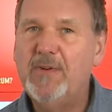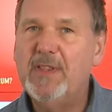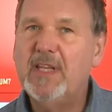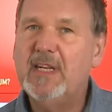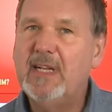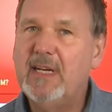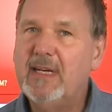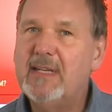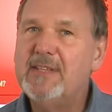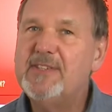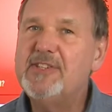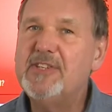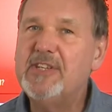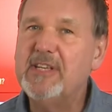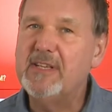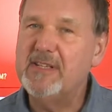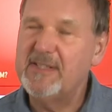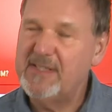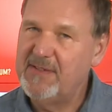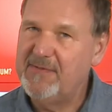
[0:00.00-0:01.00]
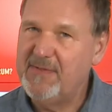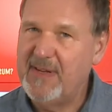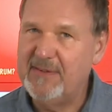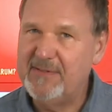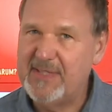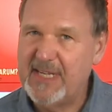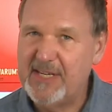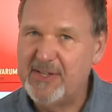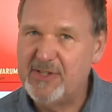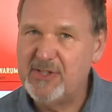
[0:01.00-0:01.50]
the last years, the
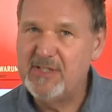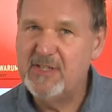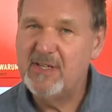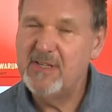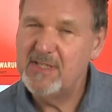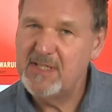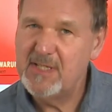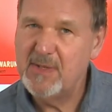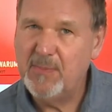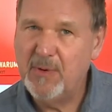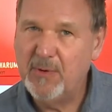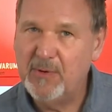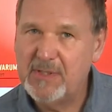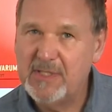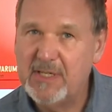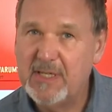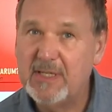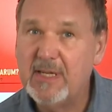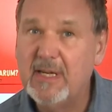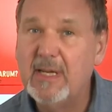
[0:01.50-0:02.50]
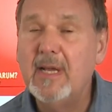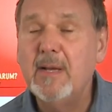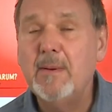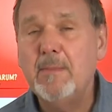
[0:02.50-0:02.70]
Foundation has supported